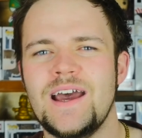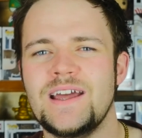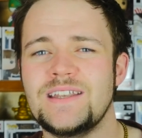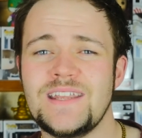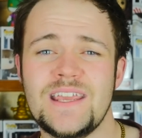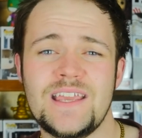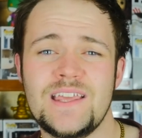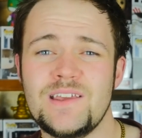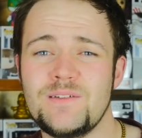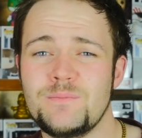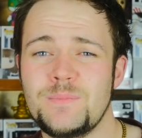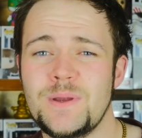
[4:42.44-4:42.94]

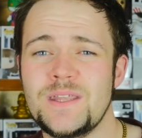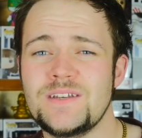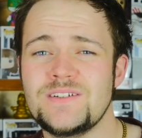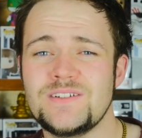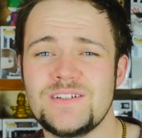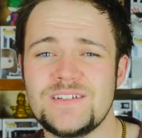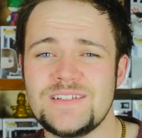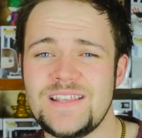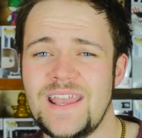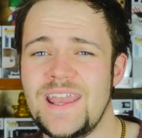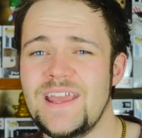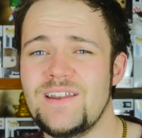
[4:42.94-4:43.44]
taking
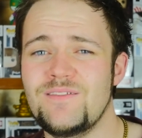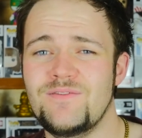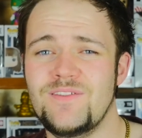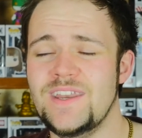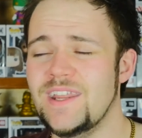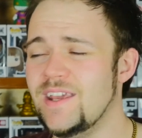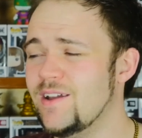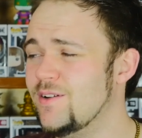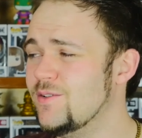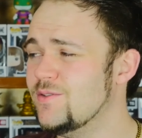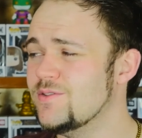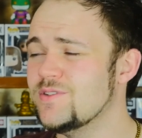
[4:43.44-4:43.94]
pictures and
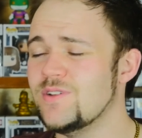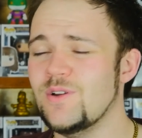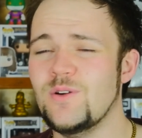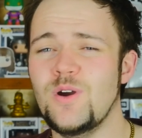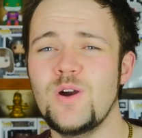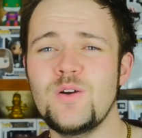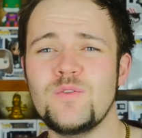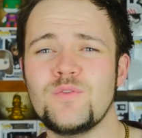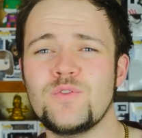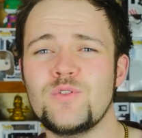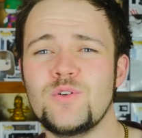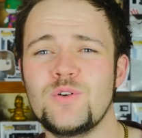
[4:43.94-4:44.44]
videos. So
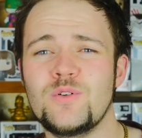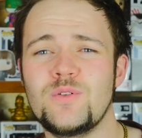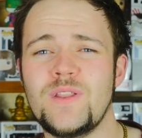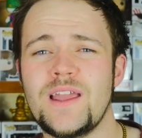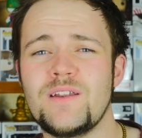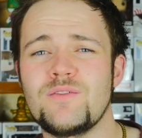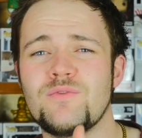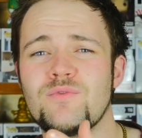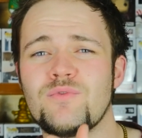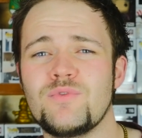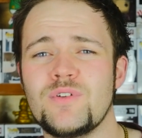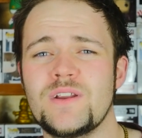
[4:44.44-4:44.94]
overall,
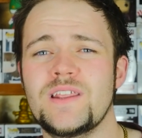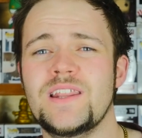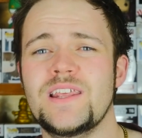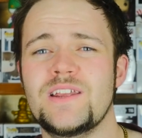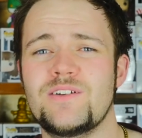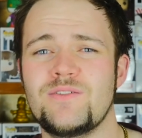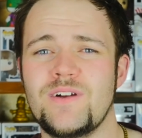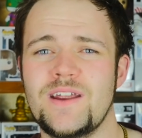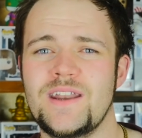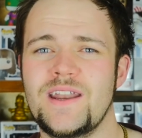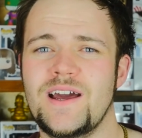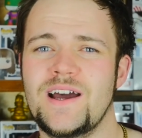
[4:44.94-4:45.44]
a really
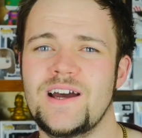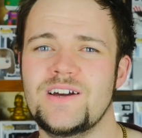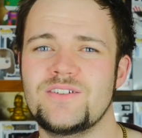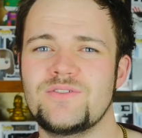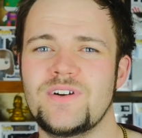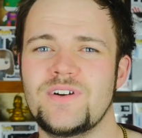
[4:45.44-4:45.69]
great hard